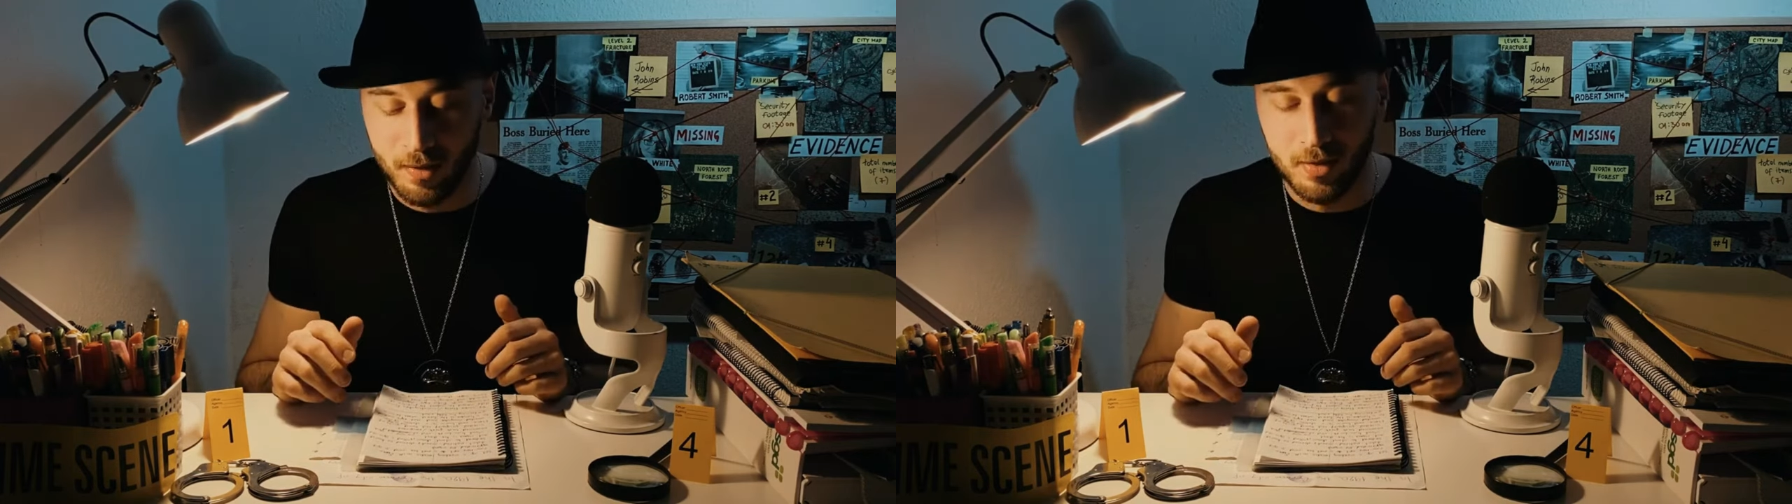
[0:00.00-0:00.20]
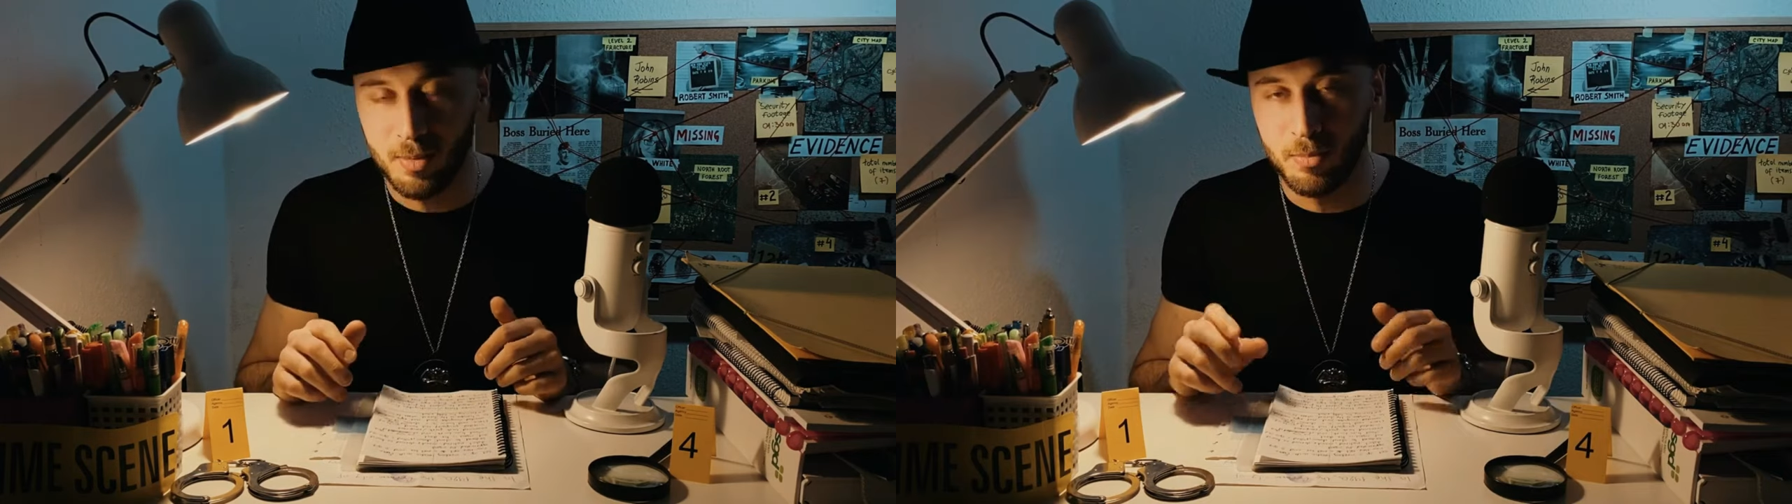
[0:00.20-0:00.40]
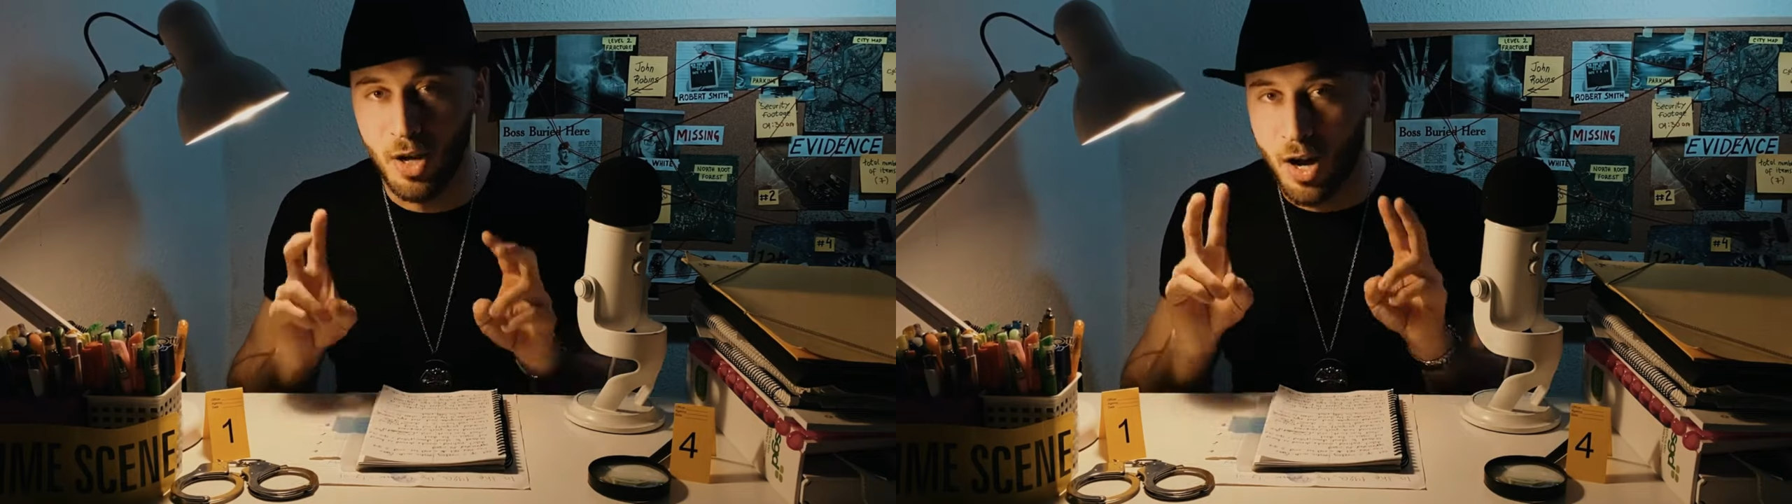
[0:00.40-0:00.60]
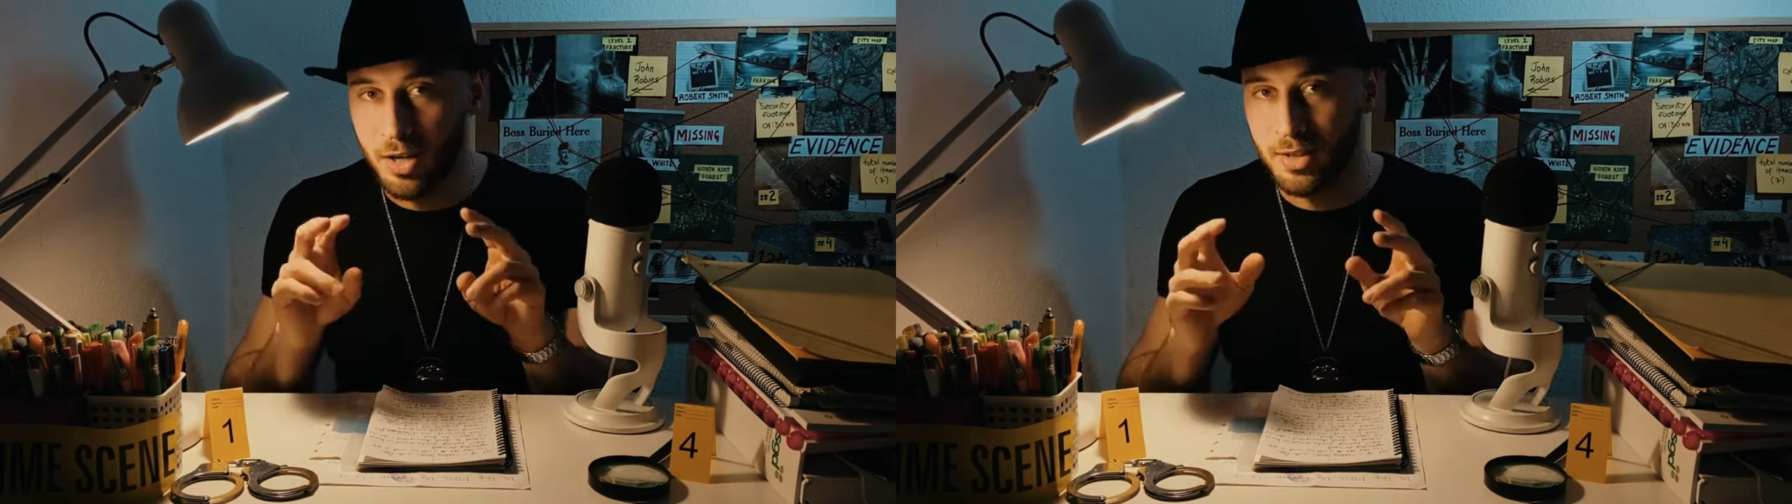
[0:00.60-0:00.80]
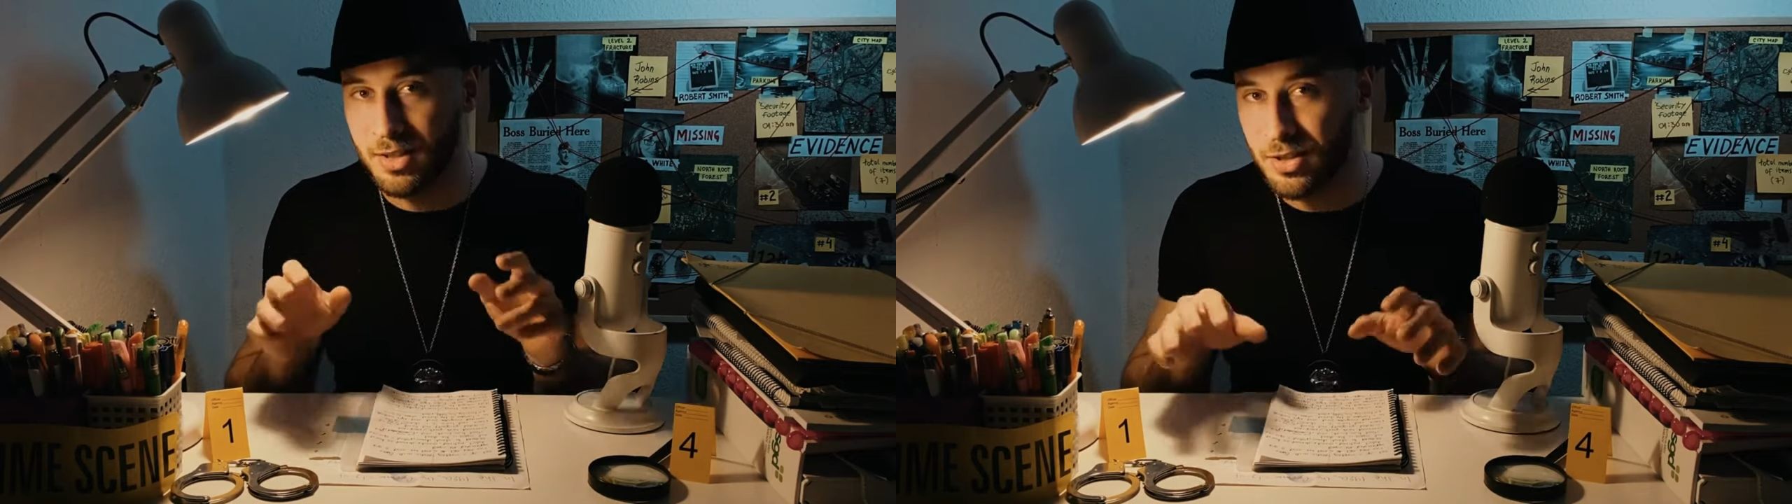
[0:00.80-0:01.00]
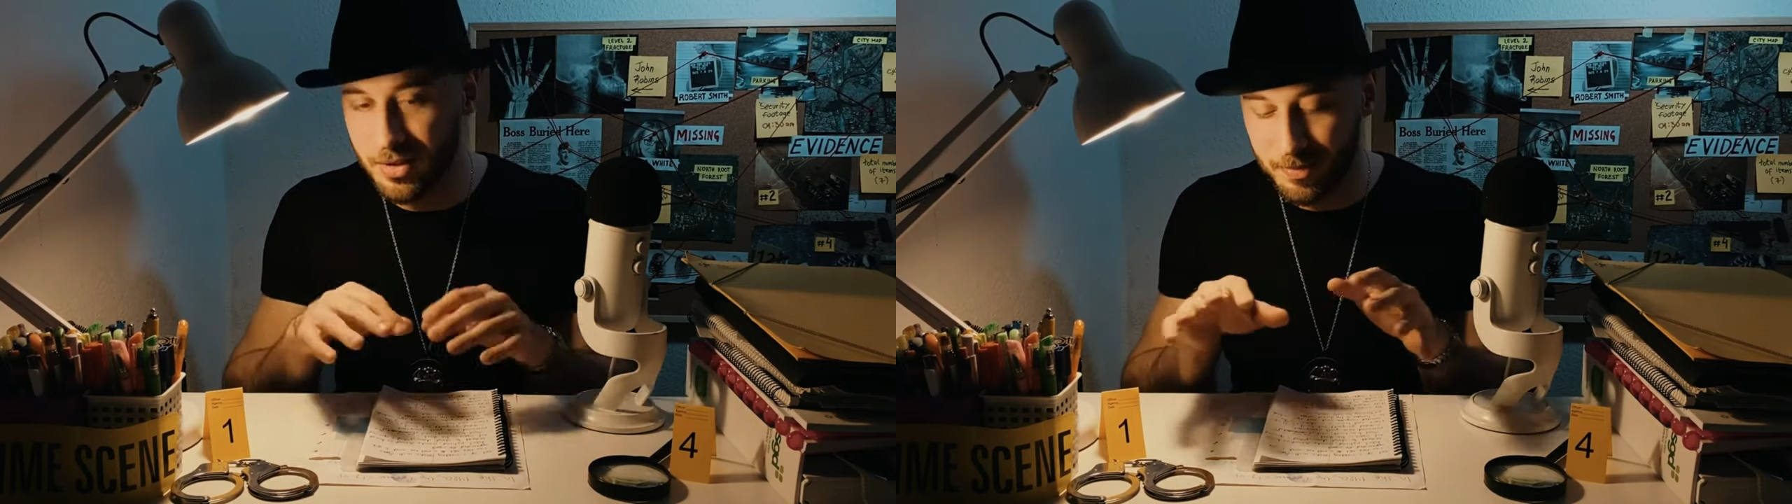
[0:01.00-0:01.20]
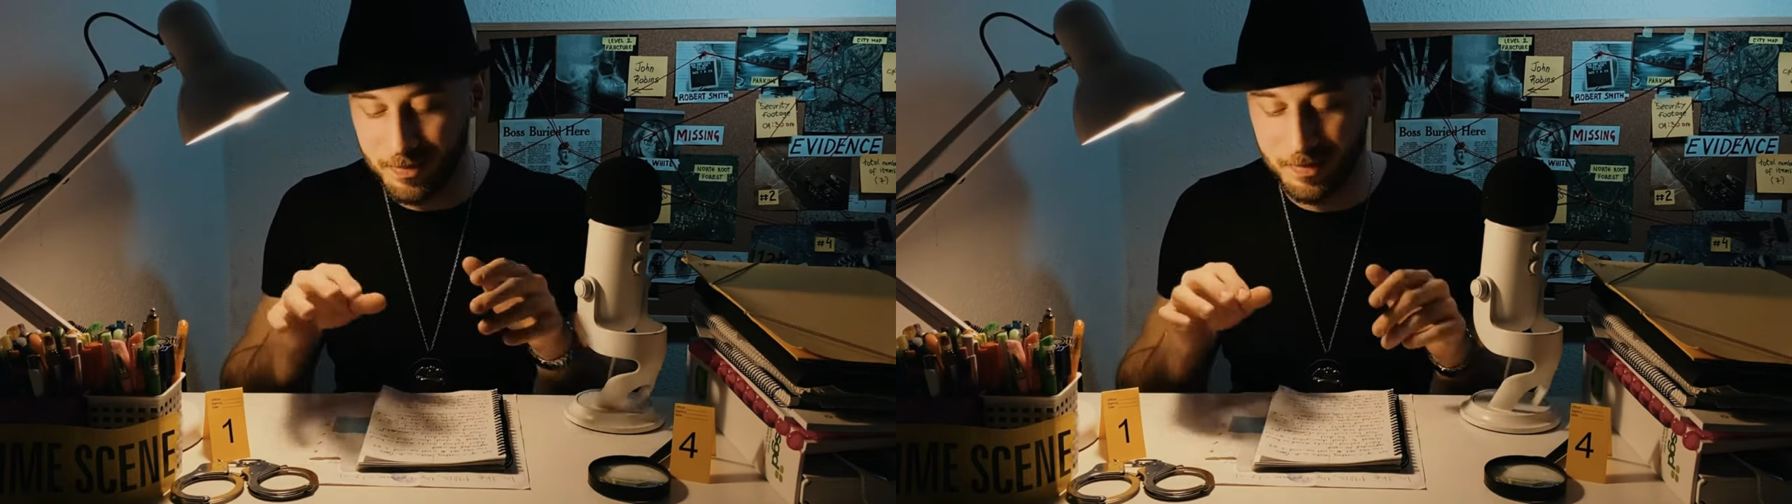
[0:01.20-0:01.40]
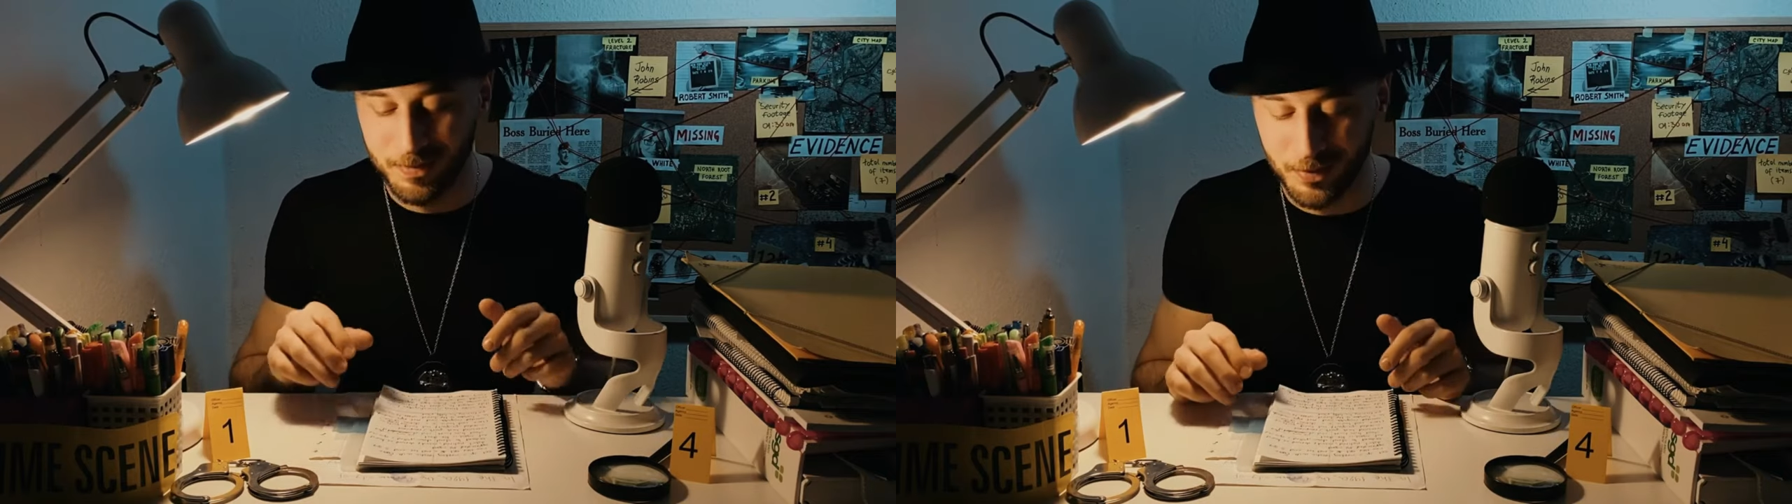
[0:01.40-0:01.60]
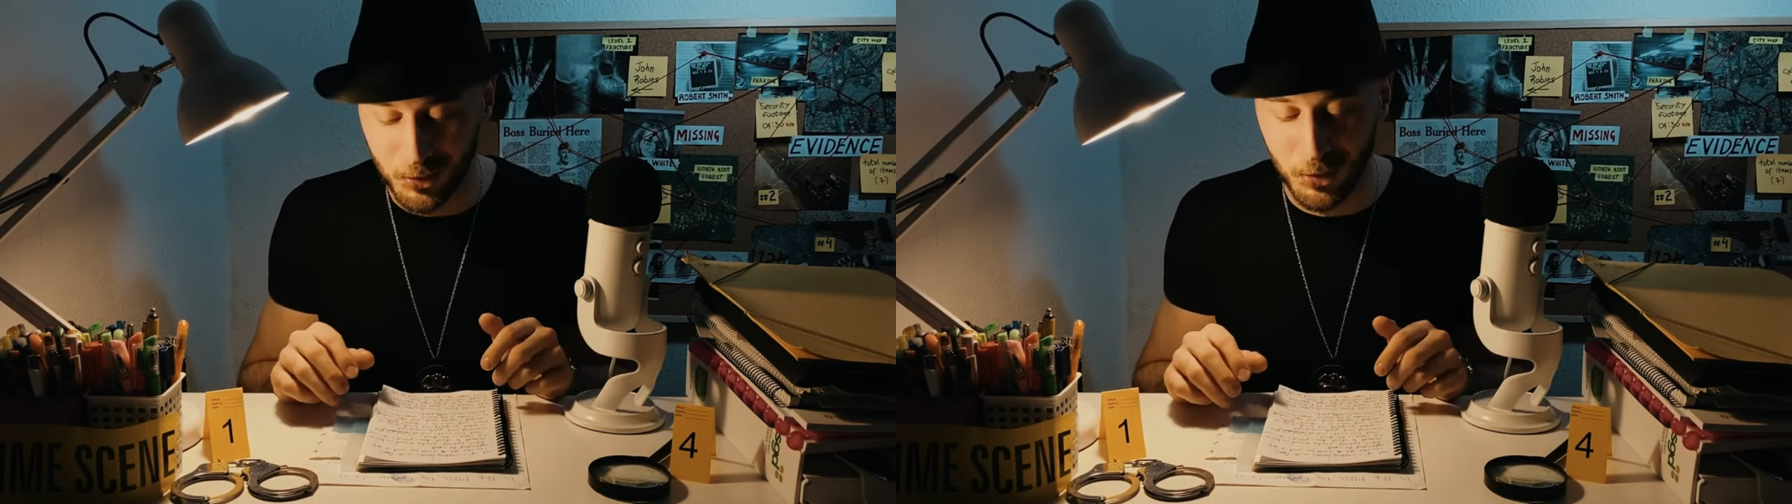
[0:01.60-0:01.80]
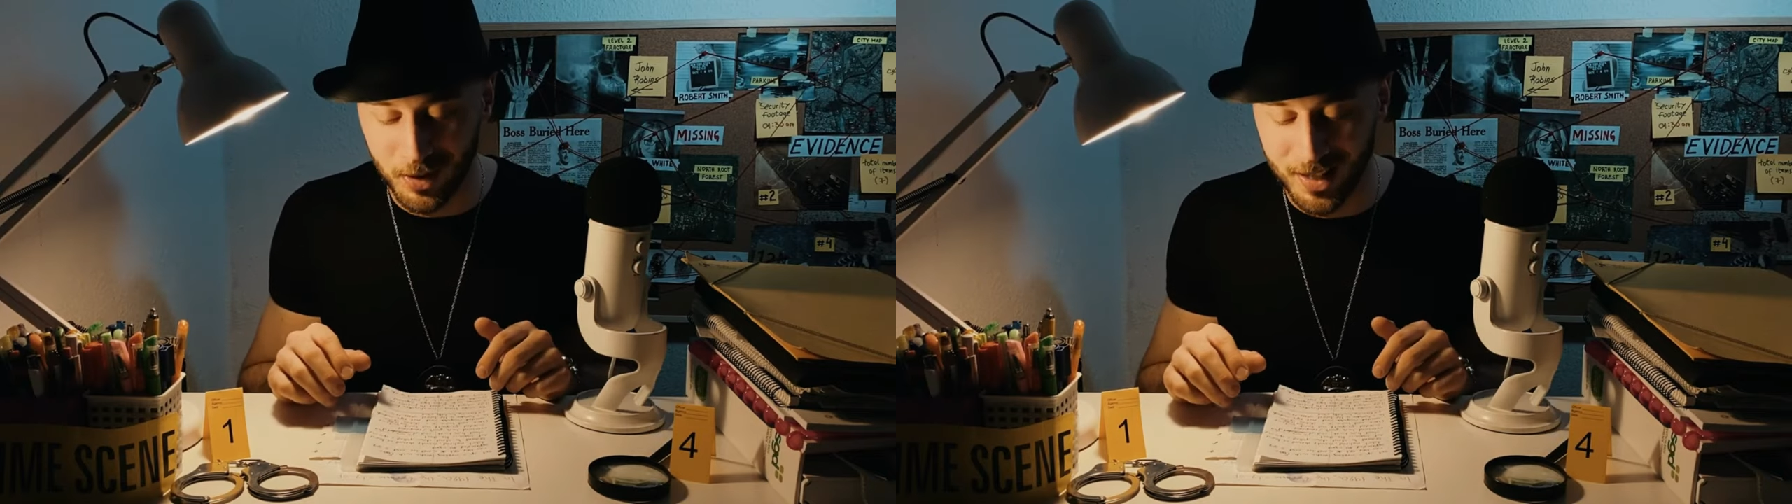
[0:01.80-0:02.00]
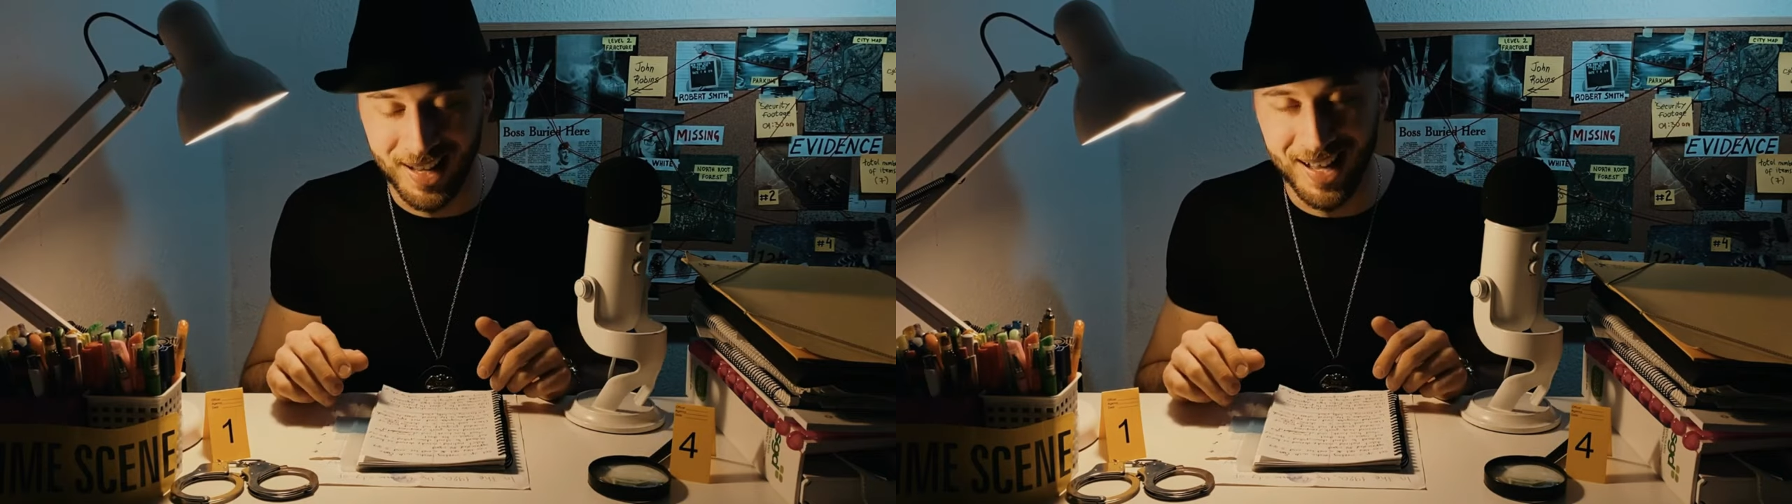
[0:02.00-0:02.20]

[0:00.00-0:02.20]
give some darkness to